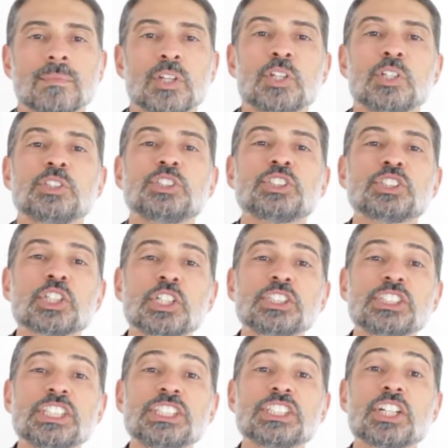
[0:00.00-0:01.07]
Search
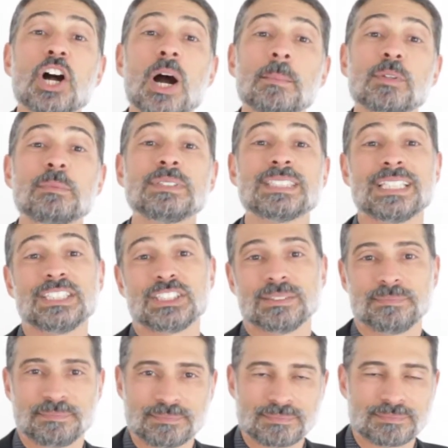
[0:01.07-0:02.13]
engine optimization,
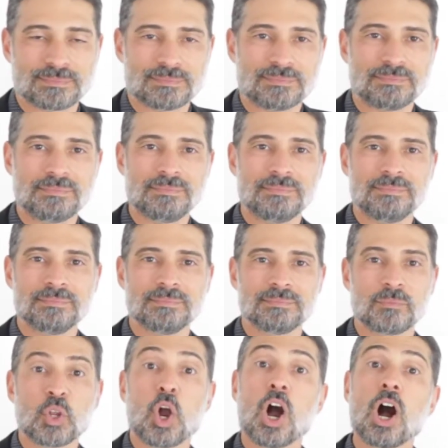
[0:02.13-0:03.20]

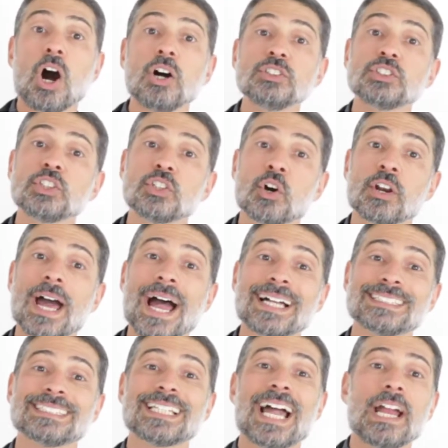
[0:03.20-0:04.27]
also known as
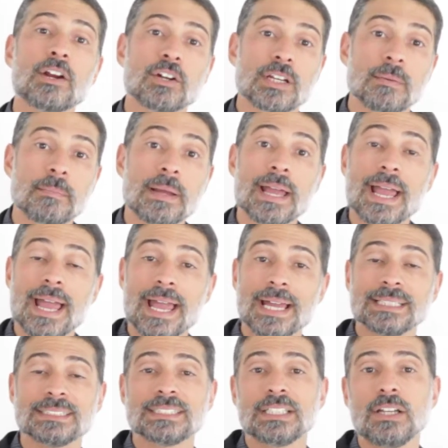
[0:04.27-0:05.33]
its acronym
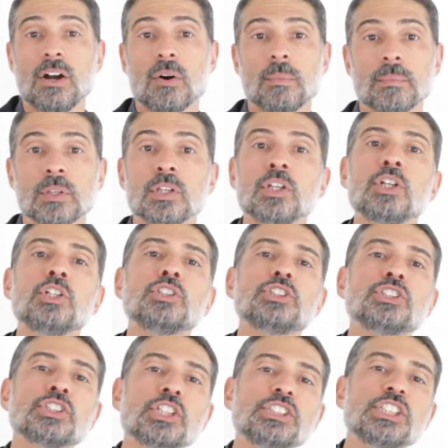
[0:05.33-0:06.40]
SEO.
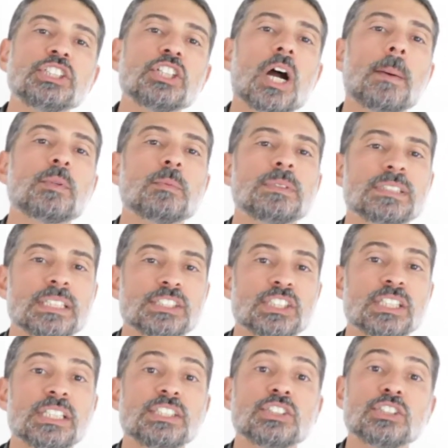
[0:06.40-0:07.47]
Search engine
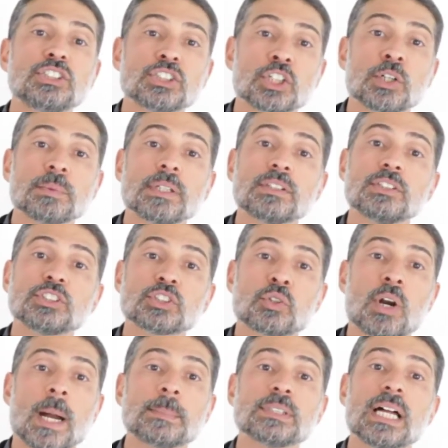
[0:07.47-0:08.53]
optimization is a term that
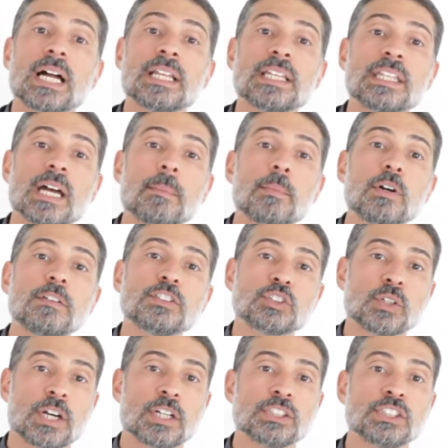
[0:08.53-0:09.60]
describes a number of
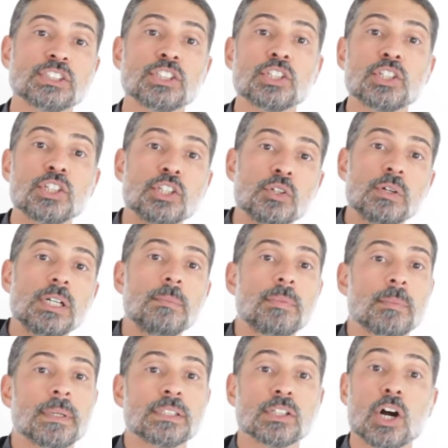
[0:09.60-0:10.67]
strategies you
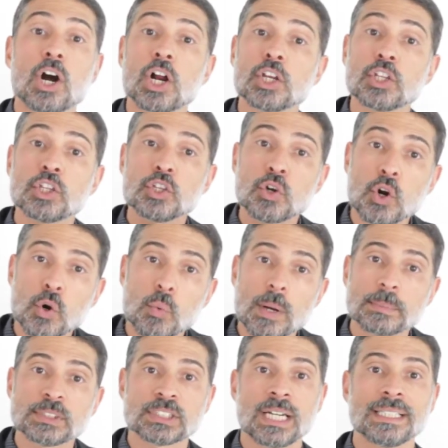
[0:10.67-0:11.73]
implement on your
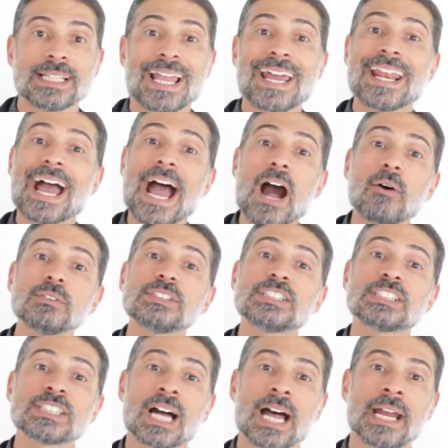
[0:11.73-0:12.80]
website and
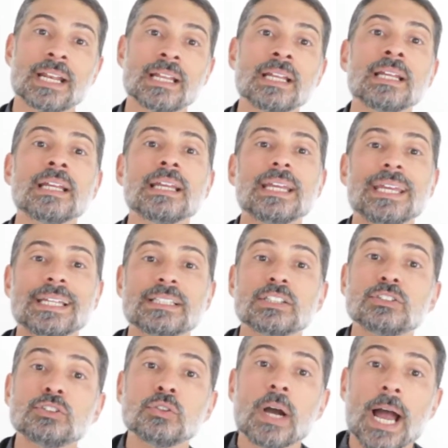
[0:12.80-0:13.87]
outside
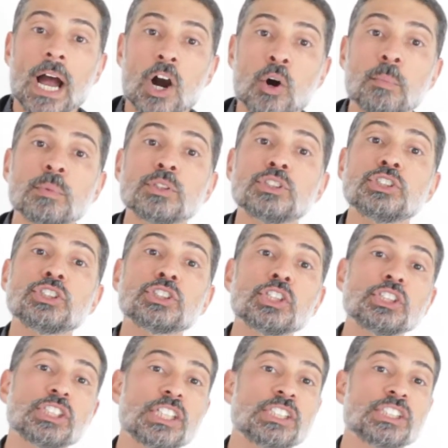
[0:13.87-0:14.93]
it to help
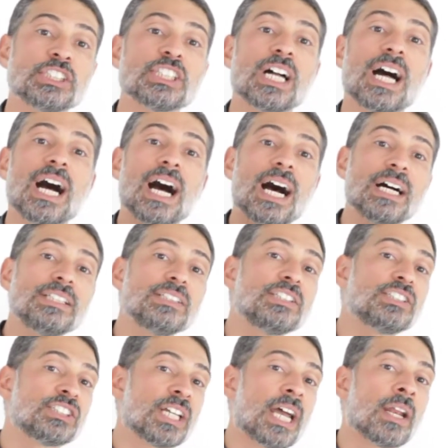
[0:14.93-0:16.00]
search engines
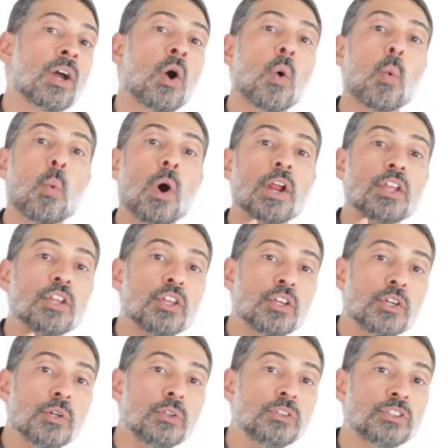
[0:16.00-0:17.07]
understand what
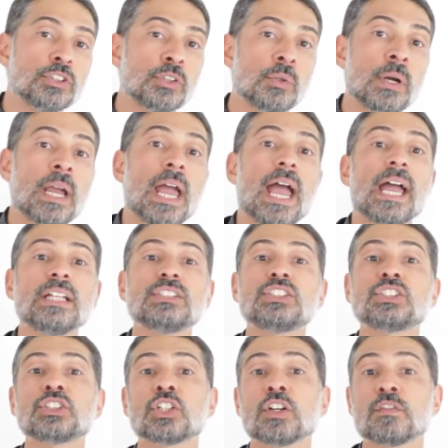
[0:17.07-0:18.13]
you do and
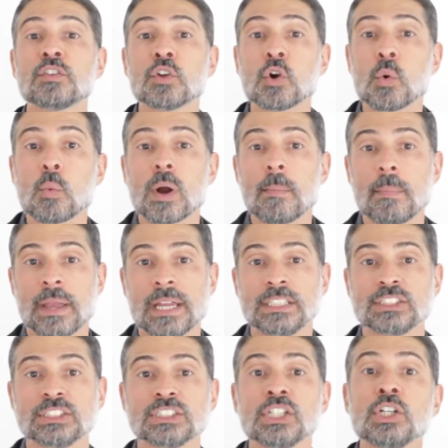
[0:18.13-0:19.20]
serve your web
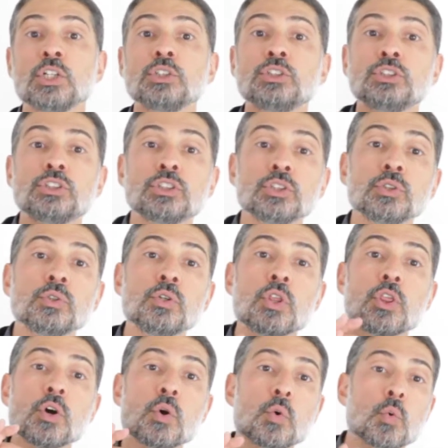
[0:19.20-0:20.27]
pages to
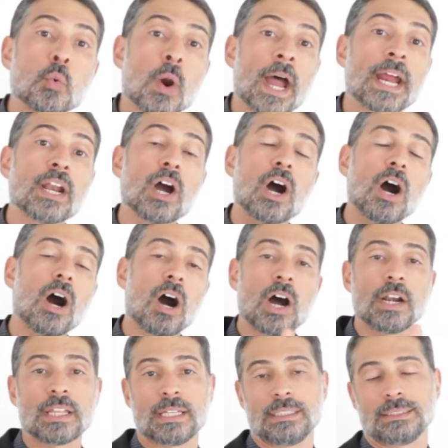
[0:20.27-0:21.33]
the right
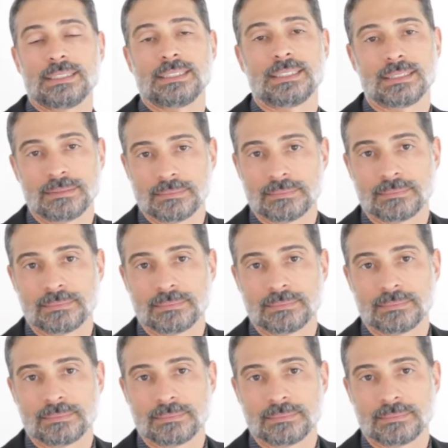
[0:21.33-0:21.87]
audience.